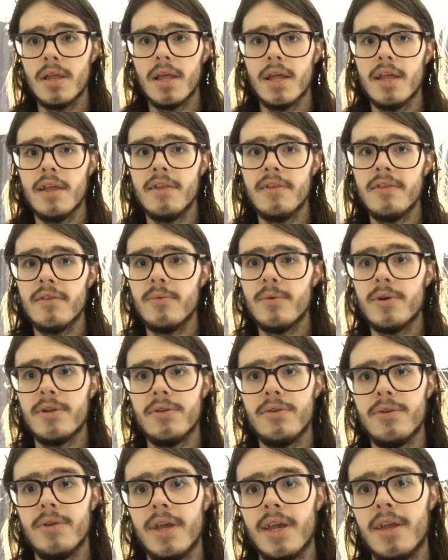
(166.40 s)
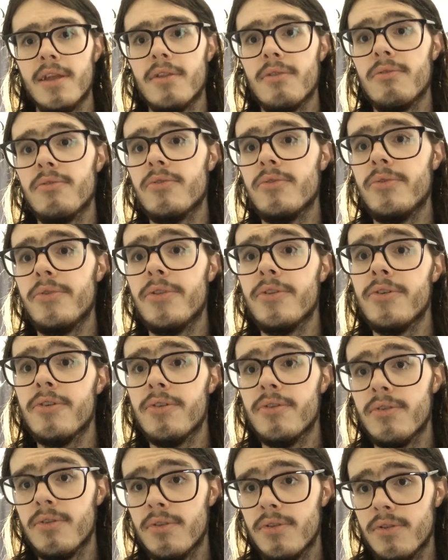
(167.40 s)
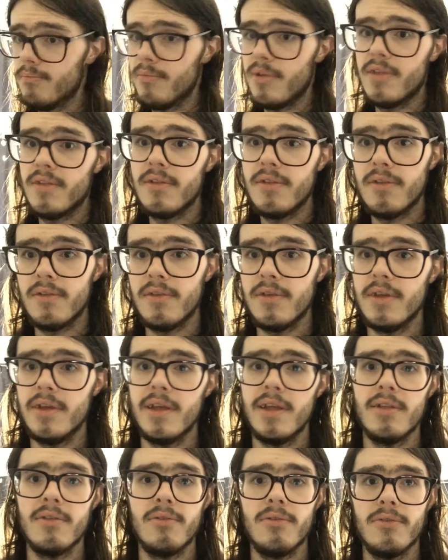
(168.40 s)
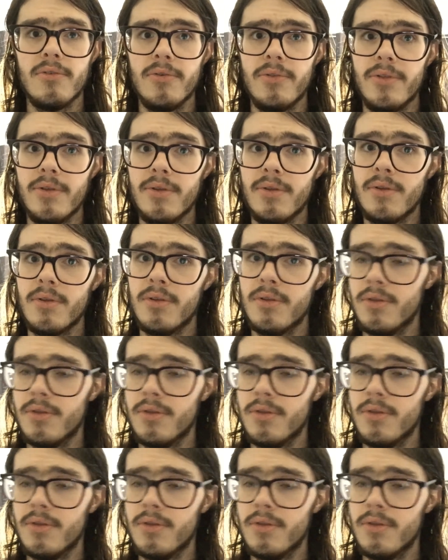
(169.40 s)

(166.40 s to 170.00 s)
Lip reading: He's the one who handles all the business, he handles all the